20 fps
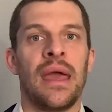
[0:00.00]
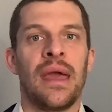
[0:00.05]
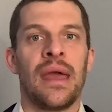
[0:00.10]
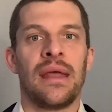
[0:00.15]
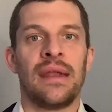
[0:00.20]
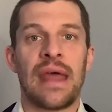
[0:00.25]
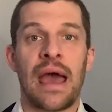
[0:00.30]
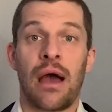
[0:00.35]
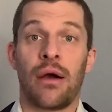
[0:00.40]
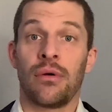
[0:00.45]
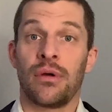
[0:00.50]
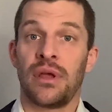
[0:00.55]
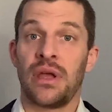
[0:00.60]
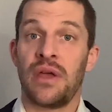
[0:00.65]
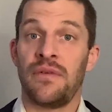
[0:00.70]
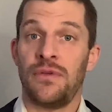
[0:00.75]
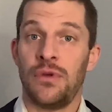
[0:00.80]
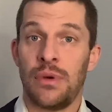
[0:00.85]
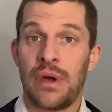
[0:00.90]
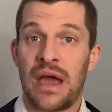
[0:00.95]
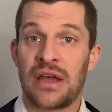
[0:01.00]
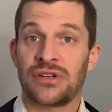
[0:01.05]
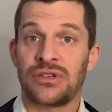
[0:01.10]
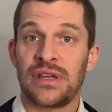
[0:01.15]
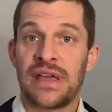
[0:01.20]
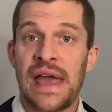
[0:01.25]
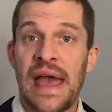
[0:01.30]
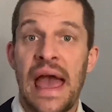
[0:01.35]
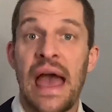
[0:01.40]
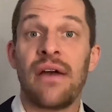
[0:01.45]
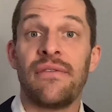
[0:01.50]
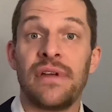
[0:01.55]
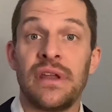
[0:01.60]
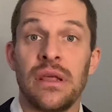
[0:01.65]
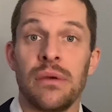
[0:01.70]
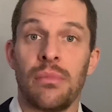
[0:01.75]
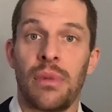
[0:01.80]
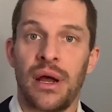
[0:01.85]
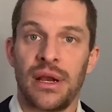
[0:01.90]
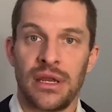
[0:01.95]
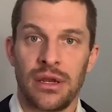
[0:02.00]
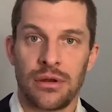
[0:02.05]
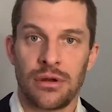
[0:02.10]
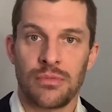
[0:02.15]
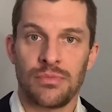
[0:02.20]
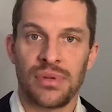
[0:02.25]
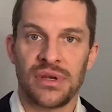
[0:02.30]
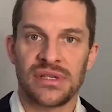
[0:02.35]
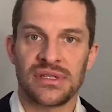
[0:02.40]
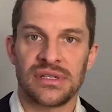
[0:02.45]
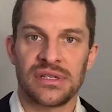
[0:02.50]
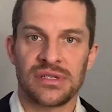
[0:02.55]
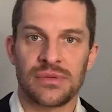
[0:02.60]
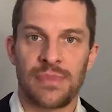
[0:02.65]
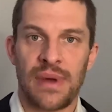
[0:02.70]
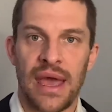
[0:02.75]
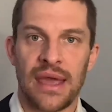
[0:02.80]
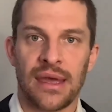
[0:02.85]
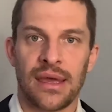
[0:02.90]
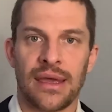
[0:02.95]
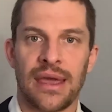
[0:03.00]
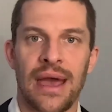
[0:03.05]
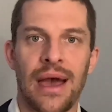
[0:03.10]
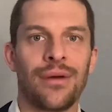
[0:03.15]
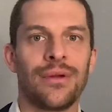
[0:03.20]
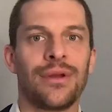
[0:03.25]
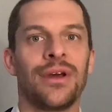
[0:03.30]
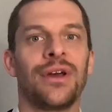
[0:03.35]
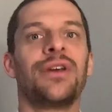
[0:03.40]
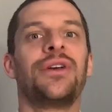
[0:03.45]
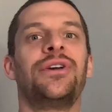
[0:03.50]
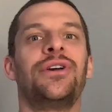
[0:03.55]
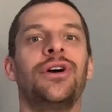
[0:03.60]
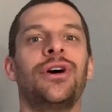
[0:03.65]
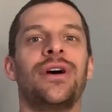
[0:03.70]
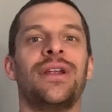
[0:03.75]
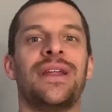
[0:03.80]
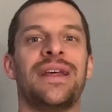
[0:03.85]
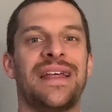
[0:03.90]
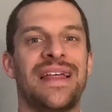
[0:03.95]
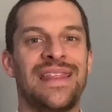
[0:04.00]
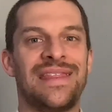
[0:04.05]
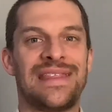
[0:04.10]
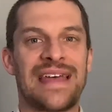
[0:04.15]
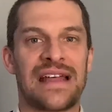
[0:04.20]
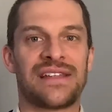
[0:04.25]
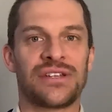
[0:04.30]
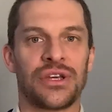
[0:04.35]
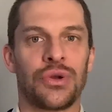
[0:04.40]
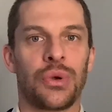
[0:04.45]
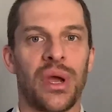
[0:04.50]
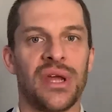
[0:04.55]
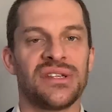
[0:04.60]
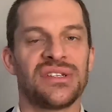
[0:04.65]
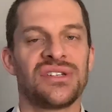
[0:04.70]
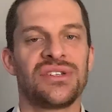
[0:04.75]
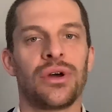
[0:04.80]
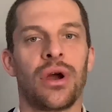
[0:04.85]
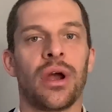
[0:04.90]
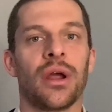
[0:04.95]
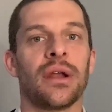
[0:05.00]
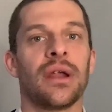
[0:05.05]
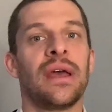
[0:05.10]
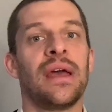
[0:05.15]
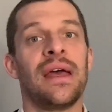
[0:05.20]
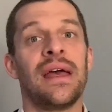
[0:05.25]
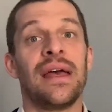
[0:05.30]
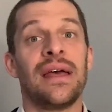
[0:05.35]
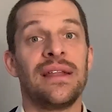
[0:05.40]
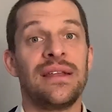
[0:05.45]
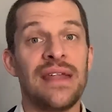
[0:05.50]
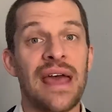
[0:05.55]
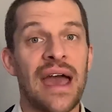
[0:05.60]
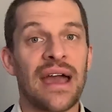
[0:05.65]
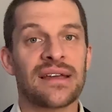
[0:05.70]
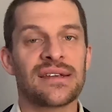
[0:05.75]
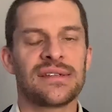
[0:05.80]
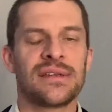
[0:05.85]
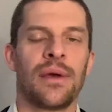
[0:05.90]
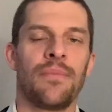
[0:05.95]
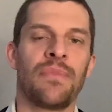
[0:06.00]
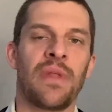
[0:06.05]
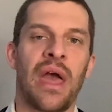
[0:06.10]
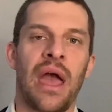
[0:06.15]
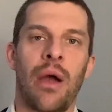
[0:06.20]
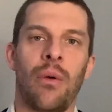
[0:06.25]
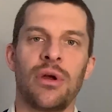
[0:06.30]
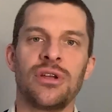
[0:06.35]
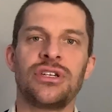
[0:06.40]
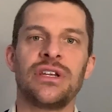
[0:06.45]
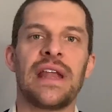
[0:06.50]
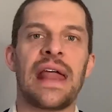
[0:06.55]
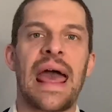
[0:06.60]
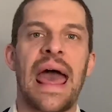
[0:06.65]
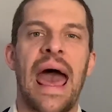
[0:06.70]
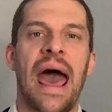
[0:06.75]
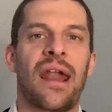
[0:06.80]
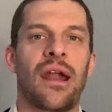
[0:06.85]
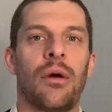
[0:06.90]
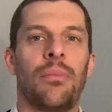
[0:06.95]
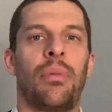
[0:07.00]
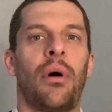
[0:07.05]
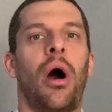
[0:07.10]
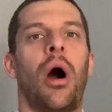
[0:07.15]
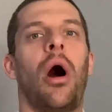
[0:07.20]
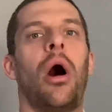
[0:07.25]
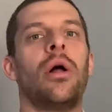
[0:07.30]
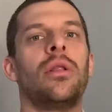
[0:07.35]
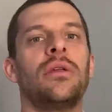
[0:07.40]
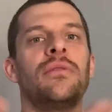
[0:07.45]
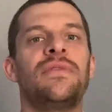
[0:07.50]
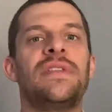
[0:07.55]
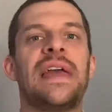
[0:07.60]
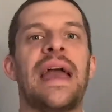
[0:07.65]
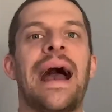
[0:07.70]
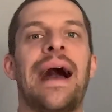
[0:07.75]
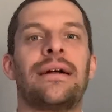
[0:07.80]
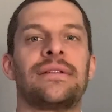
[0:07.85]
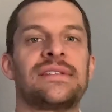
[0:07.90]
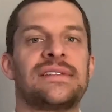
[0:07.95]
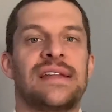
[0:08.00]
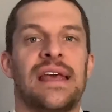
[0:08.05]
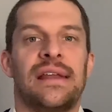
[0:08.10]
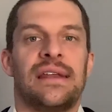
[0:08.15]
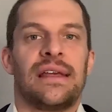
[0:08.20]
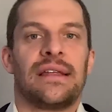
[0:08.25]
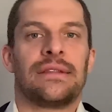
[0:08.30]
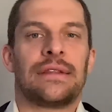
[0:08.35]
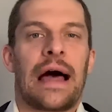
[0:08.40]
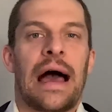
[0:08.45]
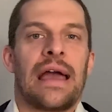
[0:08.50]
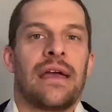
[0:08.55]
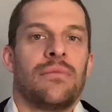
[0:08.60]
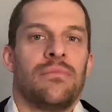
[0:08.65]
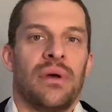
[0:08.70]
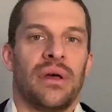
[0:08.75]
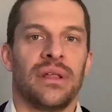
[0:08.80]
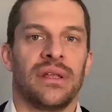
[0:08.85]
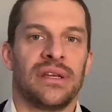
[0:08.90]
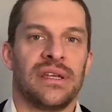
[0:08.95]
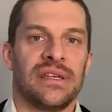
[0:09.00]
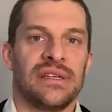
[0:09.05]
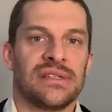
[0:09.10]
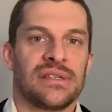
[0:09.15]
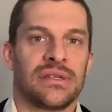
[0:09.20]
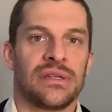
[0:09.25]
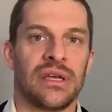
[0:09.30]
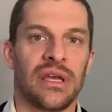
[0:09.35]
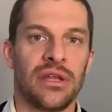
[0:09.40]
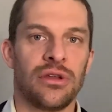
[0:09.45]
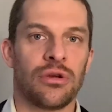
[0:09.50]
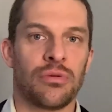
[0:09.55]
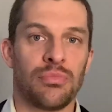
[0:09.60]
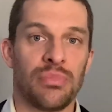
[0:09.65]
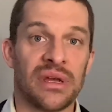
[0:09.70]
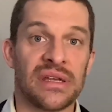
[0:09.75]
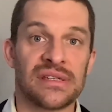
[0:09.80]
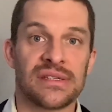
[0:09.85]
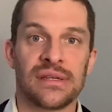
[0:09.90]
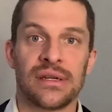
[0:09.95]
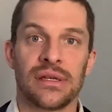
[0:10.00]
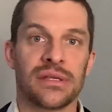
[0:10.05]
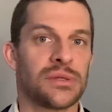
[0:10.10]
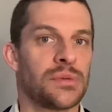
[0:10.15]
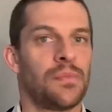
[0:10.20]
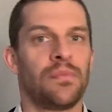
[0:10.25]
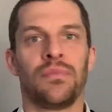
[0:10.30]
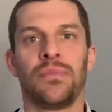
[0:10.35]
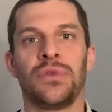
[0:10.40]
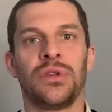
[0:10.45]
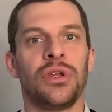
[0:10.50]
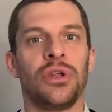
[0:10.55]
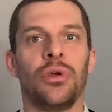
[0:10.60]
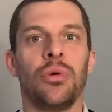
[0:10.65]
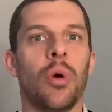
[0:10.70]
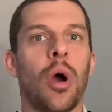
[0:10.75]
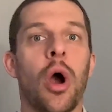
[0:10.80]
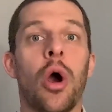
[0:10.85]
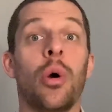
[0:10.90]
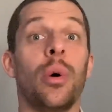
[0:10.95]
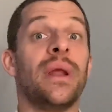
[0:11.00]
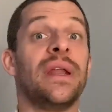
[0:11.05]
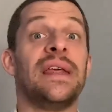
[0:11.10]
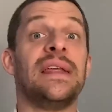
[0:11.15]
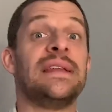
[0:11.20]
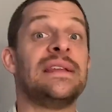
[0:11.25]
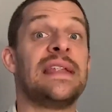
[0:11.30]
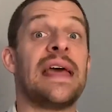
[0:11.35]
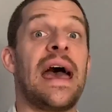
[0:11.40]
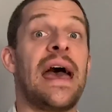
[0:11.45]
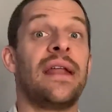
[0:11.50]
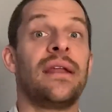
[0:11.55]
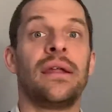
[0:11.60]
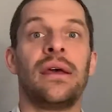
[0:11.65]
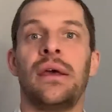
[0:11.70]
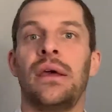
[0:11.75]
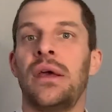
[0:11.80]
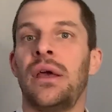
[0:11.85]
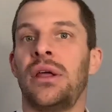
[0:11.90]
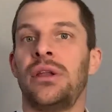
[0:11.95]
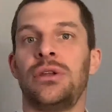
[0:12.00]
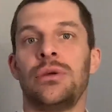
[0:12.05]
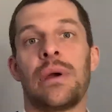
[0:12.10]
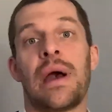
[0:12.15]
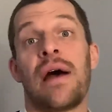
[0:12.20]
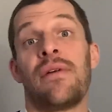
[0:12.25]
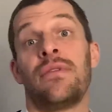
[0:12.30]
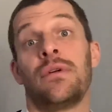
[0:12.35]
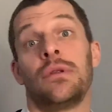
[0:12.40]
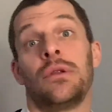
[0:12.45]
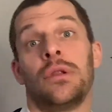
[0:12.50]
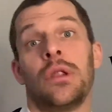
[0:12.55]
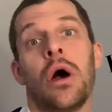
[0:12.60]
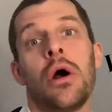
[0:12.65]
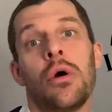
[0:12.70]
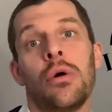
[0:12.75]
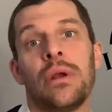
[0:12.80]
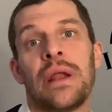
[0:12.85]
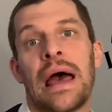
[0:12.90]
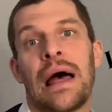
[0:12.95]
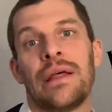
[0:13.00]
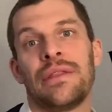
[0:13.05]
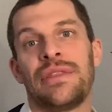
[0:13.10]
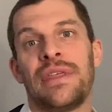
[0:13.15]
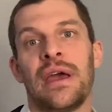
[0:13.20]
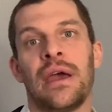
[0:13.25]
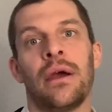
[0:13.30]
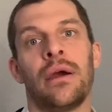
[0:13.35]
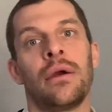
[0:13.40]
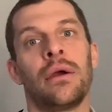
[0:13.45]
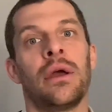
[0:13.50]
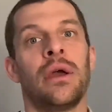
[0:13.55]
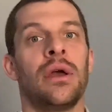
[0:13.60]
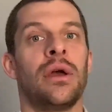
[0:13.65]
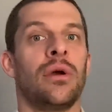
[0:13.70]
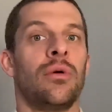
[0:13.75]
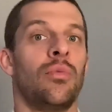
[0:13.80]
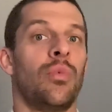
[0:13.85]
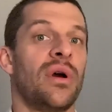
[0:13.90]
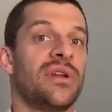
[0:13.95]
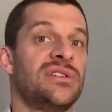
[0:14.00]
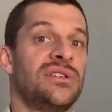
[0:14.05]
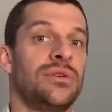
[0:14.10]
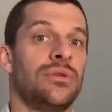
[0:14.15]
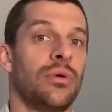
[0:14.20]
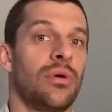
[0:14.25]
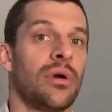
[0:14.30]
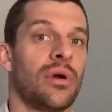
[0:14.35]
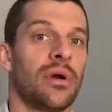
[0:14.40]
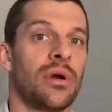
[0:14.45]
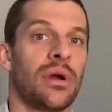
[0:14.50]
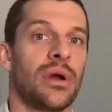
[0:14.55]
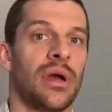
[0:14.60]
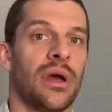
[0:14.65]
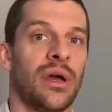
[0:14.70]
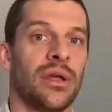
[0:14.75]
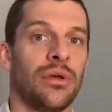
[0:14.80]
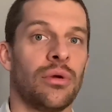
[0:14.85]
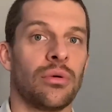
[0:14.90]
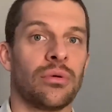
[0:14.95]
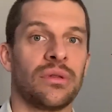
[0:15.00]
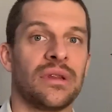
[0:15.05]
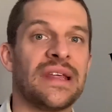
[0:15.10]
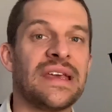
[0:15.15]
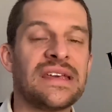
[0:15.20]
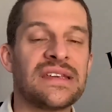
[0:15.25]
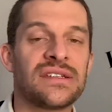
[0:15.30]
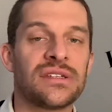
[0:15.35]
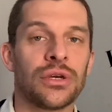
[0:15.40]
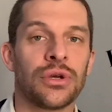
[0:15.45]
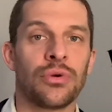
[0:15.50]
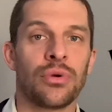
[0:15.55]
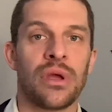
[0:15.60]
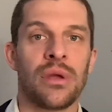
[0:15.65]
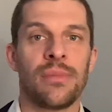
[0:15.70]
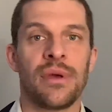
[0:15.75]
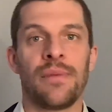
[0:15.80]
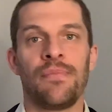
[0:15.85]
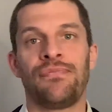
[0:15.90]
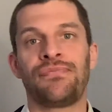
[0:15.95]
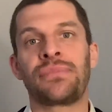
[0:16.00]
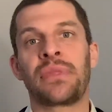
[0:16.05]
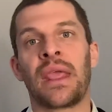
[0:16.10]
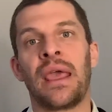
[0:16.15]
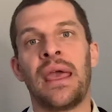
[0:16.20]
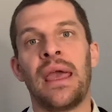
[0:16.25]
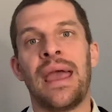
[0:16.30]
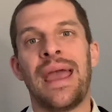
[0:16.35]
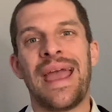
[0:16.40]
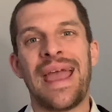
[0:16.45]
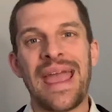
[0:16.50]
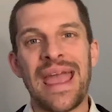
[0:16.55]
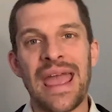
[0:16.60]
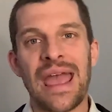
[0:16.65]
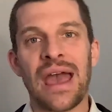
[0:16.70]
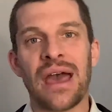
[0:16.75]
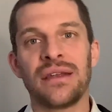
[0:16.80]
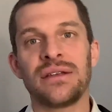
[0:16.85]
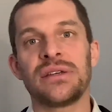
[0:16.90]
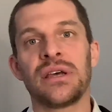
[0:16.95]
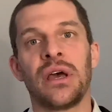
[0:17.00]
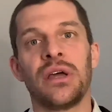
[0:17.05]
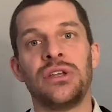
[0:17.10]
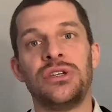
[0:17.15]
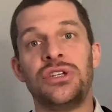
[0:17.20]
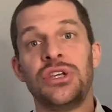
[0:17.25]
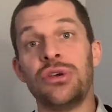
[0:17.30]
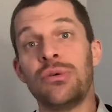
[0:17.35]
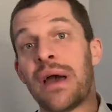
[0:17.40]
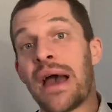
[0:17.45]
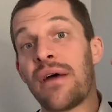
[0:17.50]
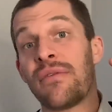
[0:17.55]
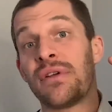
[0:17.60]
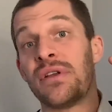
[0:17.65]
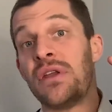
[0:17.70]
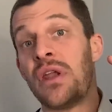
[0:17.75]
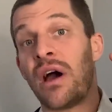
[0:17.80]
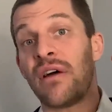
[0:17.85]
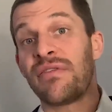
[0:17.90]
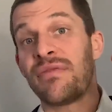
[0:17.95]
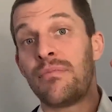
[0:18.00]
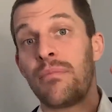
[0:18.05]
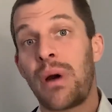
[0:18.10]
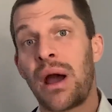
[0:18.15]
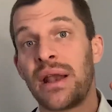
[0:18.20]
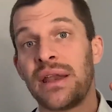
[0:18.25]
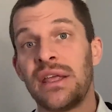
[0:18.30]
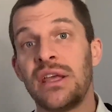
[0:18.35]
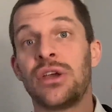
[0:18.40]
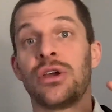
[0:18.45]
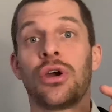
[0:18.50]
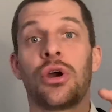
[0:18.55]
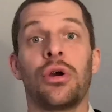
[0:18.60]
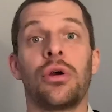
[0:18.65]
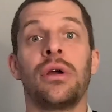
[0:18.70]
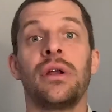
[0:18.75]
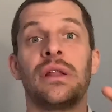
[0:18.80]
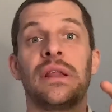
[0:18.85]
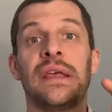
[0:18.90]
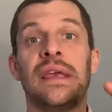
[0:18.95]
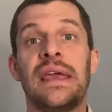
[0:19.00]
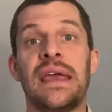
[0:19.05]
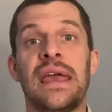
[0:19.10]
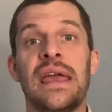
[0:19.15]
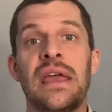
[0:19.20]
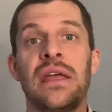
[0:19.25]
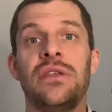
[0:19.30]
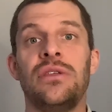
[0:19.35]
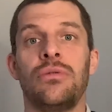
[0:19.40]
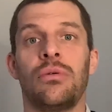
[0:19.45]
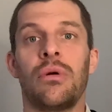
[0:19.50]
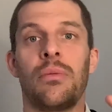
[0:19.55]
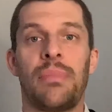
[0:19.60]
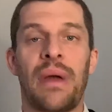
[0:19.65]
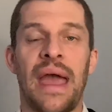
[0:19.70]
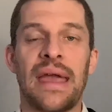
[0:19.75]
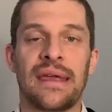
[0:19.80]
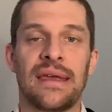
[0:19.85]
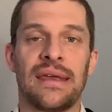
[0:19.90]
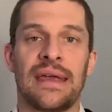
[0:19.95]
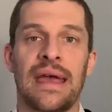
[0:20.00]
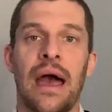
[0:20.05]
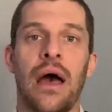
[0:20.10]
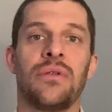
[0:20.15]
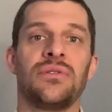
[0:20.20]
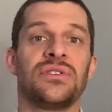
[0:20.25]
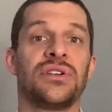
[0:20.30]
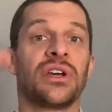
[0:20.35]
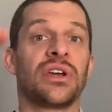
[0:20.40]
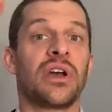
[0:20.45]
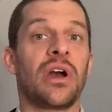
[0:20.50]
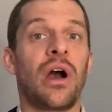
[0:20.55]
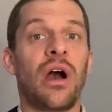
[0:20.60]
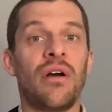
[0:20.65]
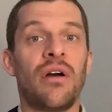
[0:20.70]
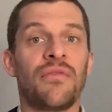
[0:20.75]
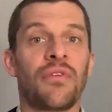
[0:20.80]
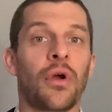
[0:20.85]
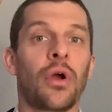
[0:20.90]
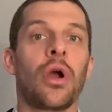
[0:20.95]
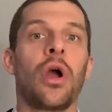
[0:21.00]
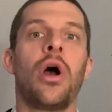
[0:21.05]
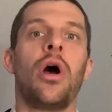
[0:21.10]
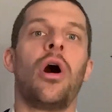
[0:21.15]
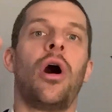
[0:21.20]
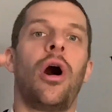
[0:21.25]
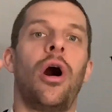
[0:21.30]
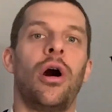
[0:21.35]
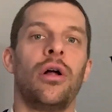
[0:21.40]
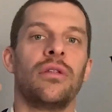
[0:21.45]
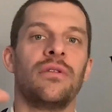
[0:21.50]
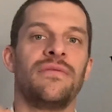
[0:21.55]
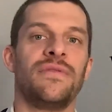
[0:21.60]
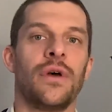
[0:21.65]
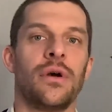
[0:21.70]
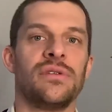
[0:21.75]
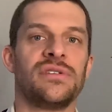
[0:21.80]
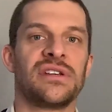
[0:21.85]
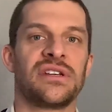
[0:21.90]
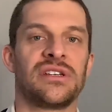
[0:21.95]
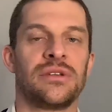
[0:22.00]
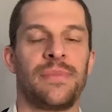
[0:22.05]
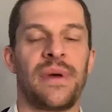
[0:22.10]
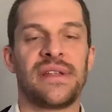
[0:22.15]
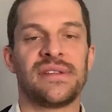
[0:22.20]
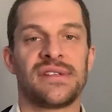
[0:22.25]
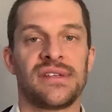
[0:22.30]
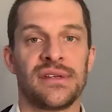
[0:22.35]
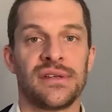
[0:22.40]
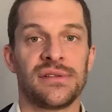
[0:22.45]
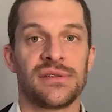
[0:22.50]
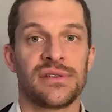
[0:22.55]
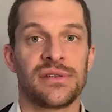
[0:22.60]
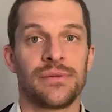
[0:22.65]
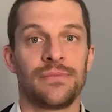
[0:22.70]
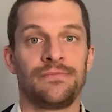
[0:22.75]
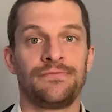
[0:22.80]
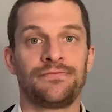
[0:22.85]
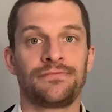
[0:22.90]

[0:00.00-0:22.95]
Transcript: Now, if you actually have any money in your business bank account, good. That's a great start. Next, I want you to add up all of the outstanding liabilities in your business. Do you owe any debt? Do you have a loan out there? What's your, your lease agreement? And do you have enough money currently in your bank account to cover all of those expenses?